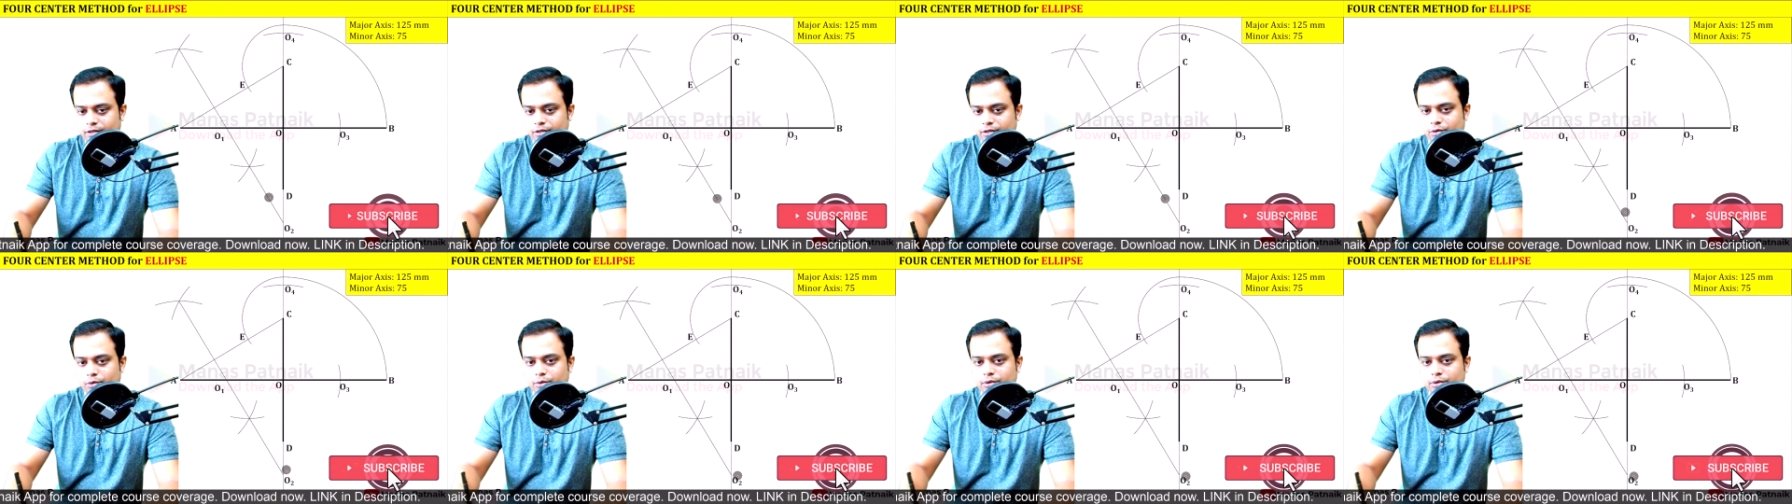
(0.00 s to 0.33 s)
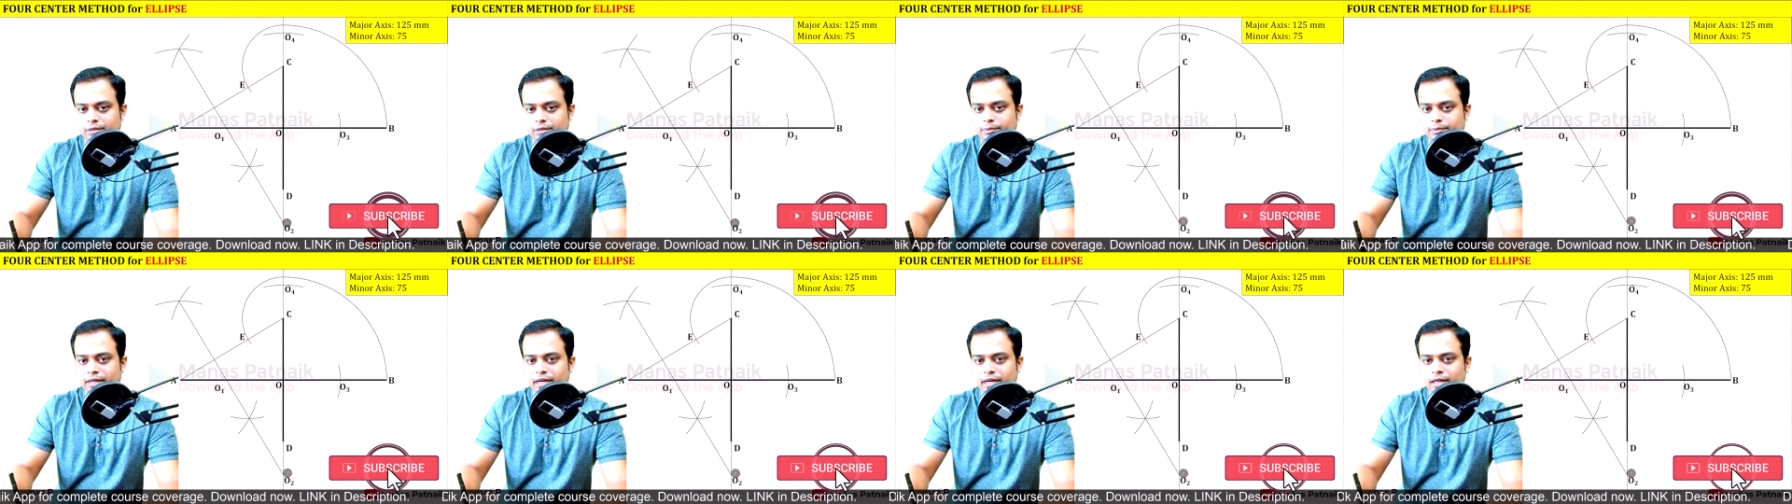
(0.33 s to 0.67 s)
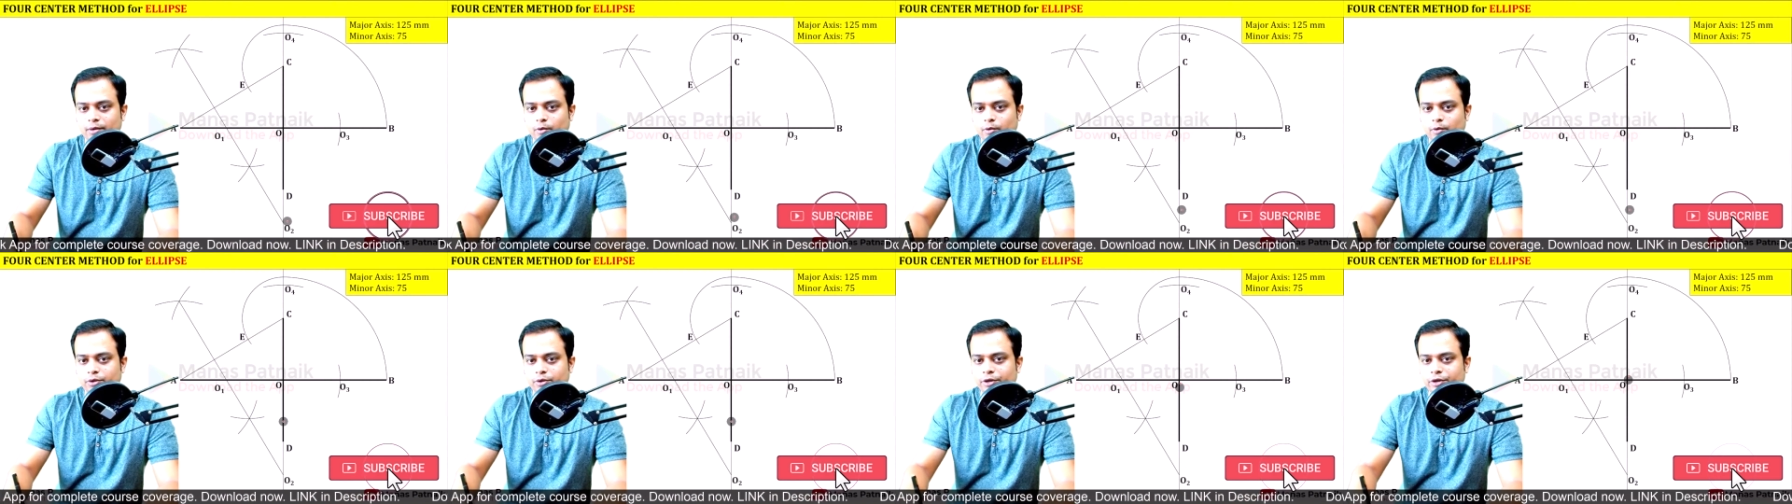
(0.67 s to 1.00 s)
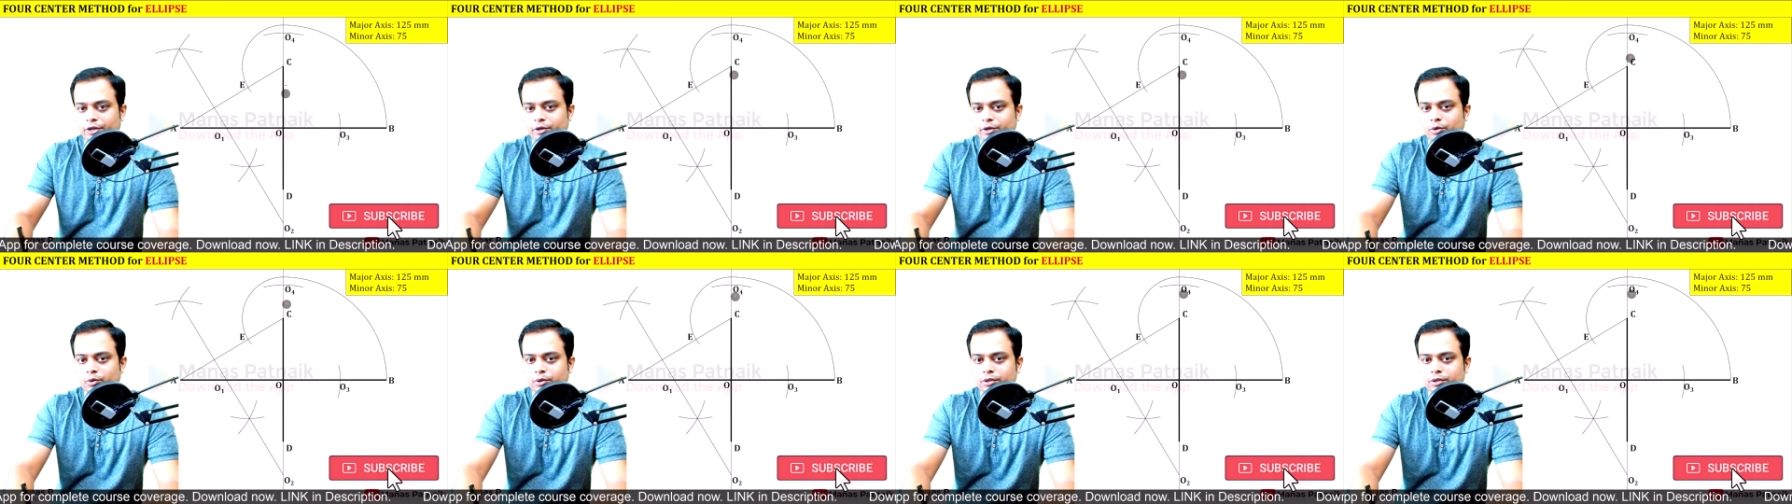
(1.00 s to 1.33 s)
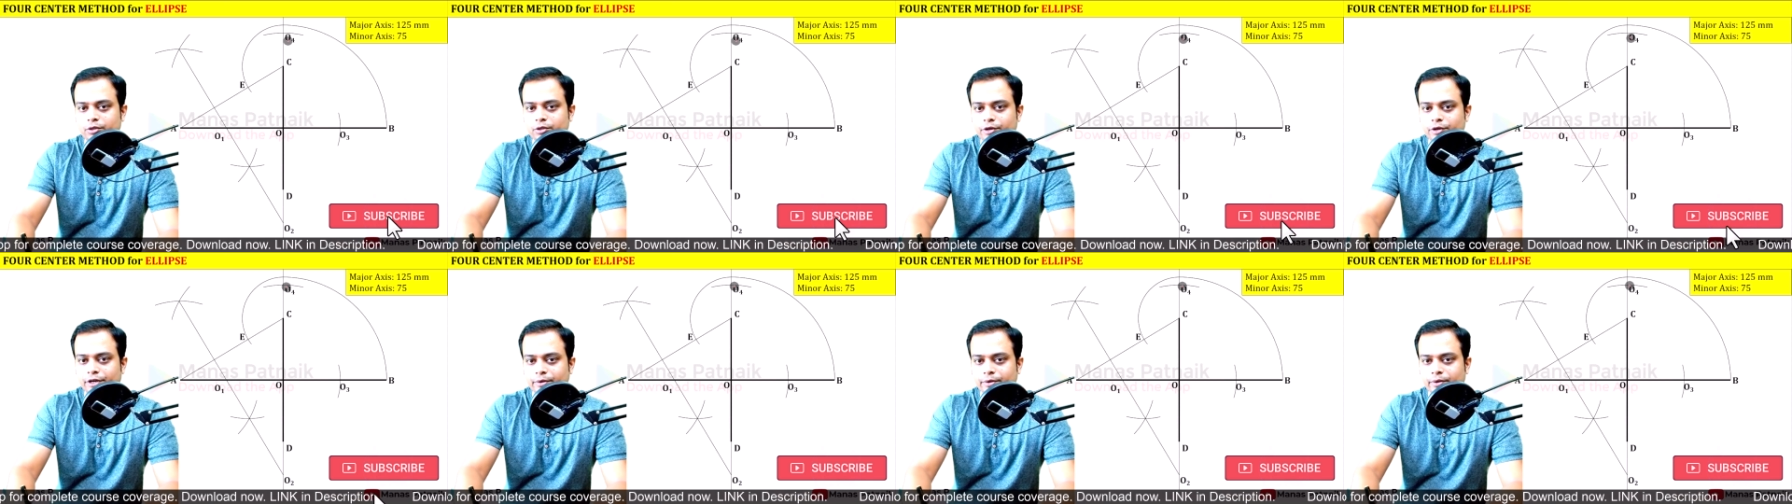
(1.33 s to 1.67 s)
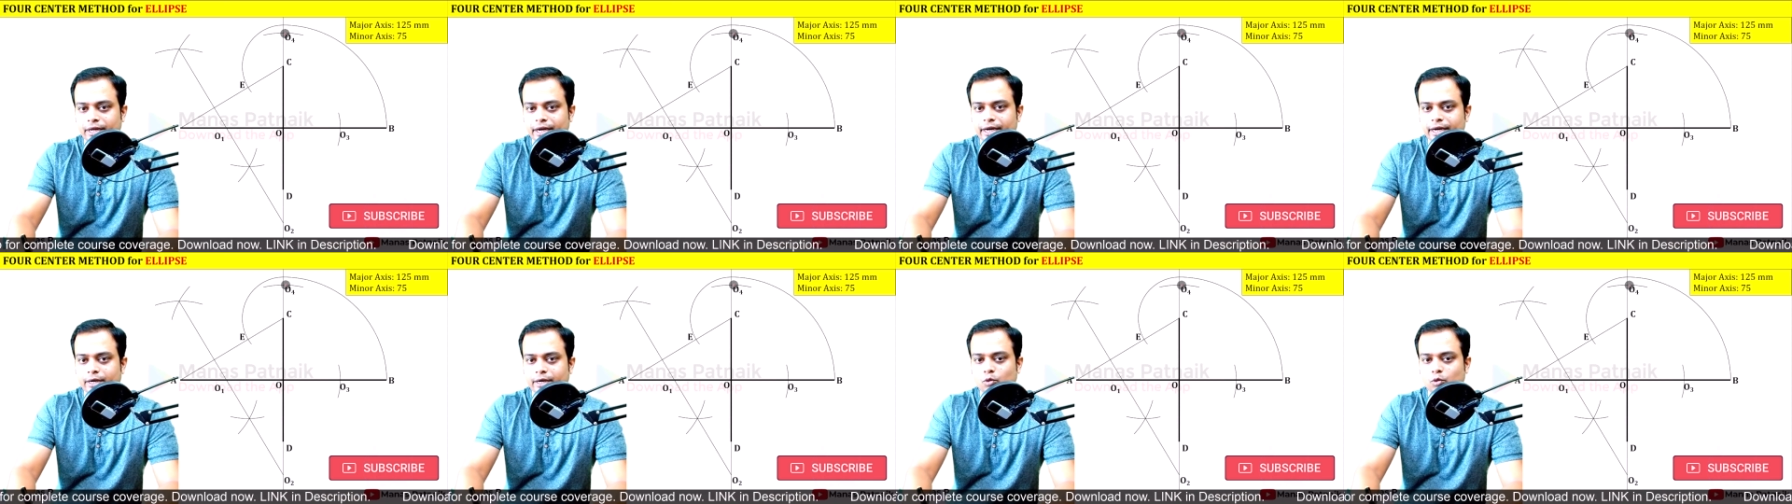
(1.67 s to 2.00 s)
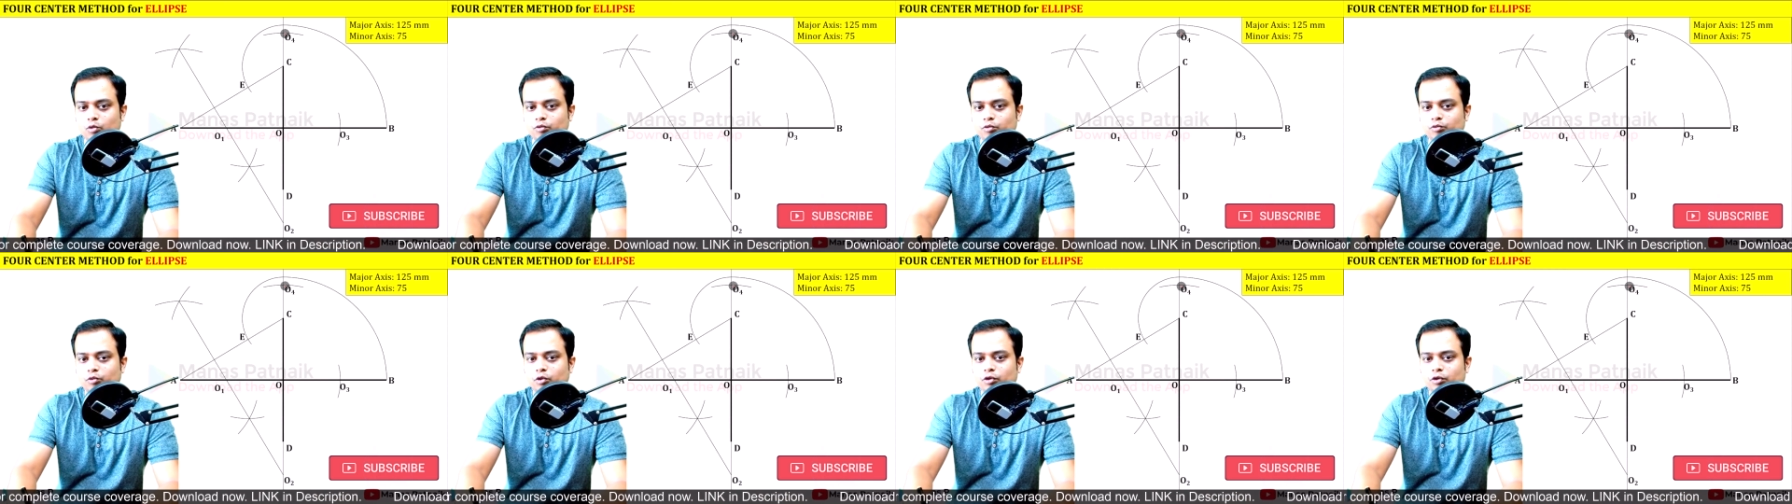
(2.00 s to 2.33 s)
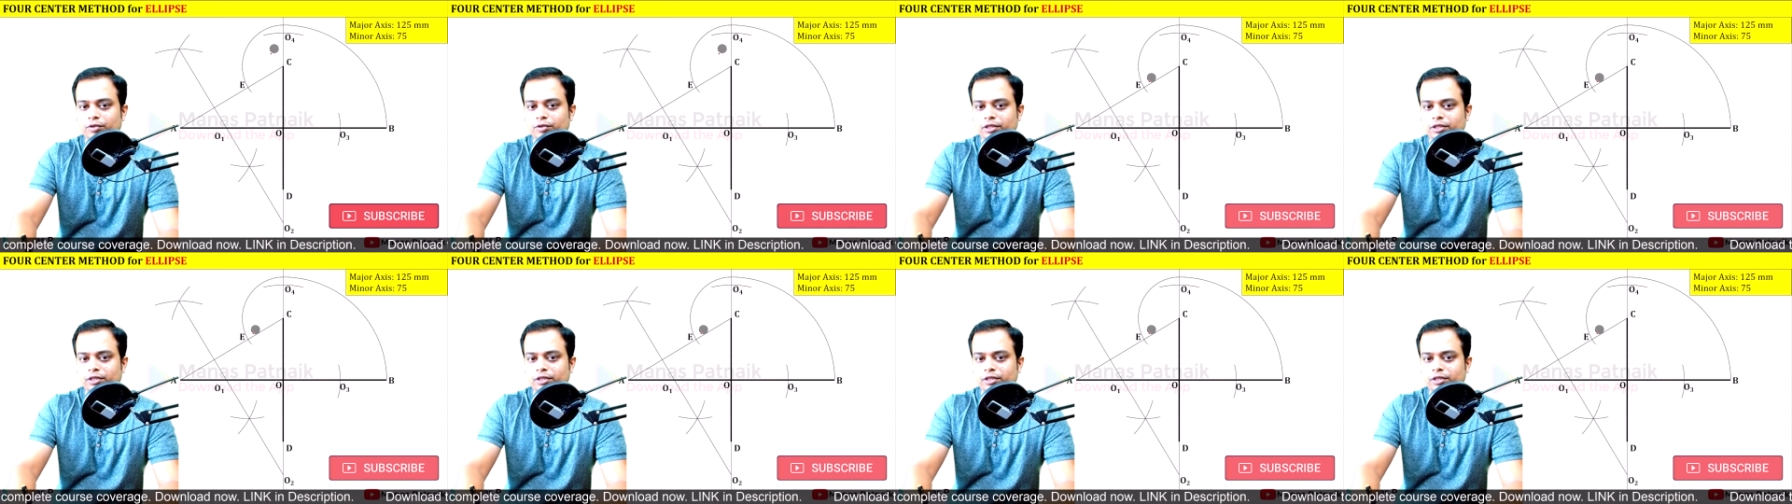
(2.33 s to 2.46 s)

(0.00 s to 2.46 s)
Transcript: So similarly, what you need to do is you need to connect O4